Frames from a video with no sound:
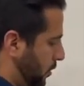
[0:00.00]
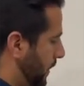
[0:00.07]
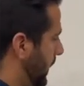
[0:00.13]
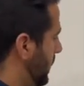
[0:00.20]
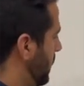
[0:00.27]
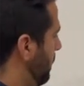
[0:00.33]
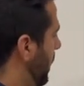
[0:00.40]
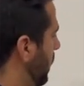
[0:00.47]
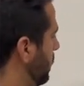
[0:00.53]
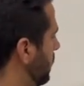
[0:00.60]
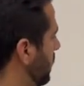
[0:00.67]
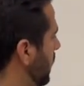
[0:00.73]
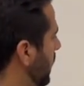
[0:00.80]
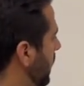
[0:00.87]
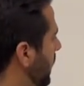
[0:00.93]
there's
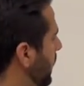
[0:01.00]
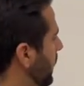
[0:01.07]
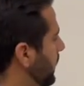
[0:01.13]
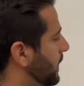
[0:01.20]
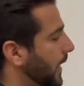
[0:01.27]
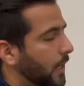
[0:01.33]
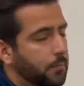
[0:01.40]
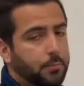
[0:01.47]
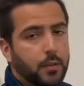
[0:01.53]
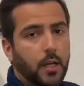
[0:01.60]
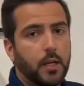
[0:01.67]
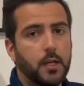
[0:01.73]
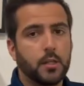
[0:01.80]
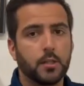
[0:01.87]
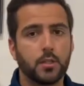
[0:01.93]
about 10
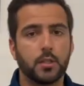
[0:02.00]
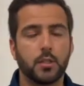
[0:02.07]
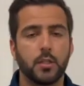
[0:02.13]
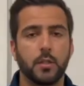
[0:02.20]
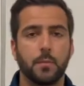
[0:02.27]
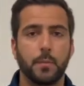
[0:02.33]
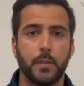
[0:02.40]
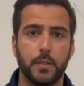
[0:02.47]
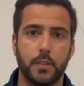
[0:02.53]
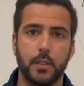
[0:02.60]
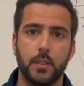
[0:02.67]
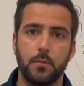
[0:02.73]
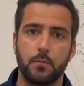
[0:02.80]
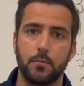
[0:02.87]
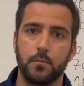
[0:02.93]
players per
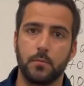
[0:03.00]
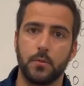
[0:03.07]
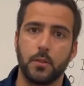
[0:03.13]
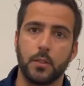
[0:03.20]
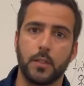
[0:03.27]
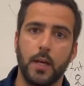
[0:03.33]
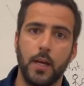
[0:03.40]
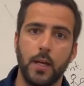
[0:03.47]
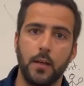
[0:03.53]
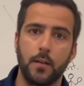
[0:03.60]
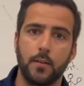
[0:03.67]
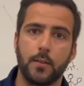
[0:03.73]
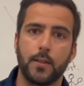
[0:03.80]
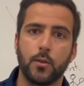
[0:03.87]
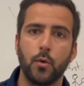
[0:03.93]
team, okay?
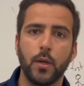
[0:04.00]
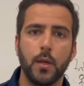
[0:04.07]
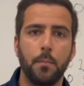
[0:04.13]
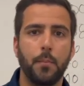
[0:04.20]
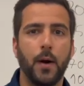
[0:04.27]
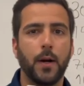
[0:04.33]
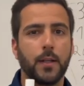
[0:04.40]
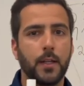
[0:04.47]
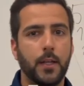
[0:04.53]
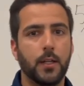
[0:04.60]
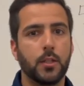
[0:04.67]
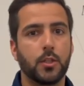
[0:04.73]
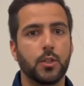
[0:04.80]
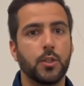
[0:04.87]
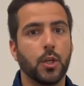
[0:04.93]
The tricky part
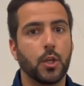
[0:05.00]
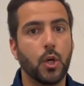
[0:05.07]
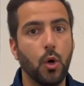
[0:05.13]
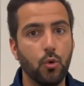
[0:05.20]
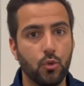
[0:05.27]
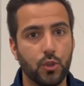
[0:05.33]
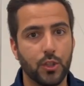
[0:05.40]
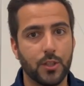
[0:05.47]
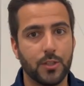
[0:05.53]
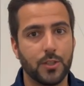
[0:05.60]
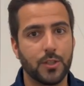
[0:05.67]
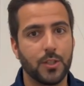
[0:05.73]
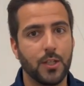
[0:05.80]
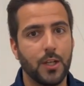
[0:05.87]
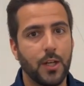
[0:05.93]
is the
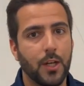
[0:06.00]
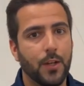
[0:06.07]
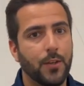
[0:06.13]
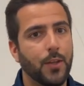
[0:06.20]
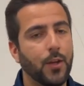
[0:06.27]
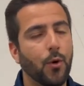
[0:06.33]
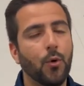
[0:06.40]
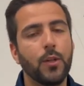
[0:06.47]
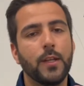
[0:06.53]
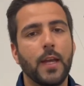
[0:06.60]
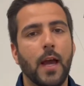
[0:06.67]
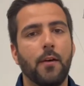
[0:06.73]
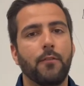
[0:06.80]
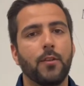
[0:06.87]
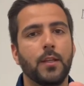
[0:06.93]
coaches, they only
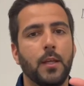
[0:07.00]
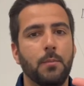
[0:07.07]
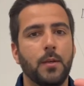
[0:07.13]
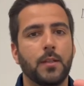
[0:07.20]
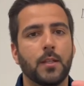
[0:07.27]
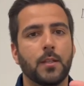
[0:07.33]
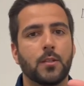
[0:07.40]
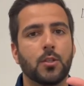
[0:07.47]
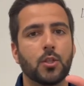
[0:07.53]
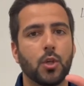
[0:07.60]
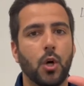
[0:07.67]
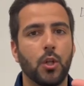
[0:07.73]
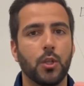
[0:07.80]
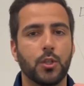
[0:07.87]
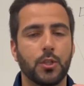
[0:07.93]
have a limited
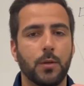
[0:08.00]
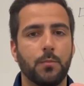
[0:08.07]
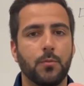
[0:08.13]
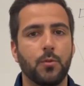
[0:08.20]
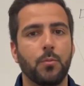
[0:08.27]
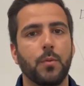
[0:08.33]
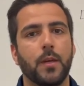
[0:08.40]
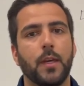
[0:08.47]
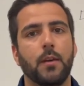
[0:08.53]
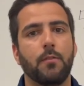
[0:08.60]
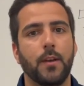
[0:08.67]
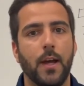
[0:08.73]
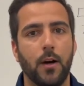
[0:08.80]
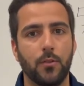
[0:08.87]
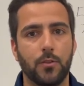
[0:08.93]
scholarship to be
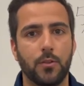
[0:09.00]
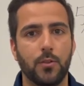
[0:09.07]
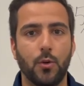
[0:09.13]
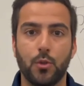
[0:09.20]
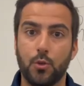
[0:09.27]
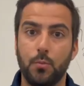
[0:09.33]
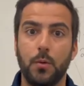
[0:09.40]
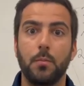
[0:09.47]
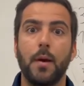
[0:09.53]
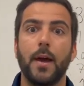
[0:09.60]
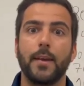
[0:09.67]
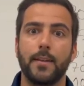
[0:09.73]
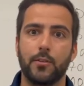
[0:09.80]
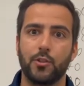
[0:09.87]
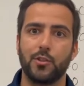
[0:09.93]
given out or to be
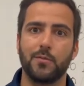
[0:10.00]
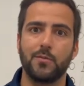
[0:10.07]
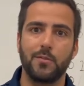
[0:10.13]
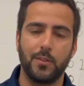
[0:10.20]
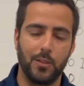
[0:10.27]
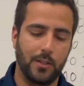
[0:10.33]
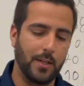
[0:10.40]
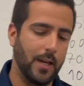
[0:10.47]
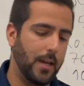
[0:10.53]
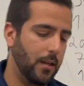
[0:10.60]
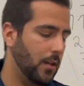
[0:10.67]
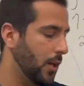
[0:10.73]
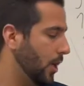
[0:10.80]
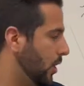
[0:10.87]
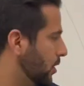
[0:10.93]
managed, okay?
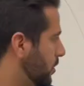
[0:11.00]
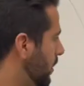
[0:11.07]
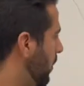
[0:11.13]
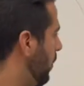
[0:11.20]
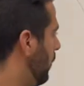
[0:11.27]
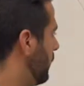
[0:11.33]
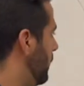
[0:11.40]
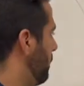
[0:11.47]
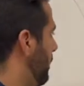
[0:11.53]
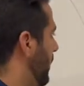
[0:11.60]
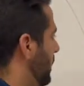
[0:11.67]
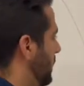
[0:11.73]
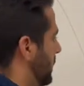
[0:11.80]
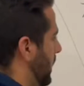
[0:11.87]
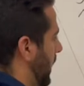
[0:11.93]
So on the
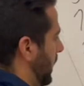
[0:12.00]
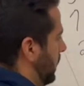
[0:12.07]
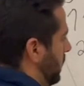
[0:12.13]
men's side,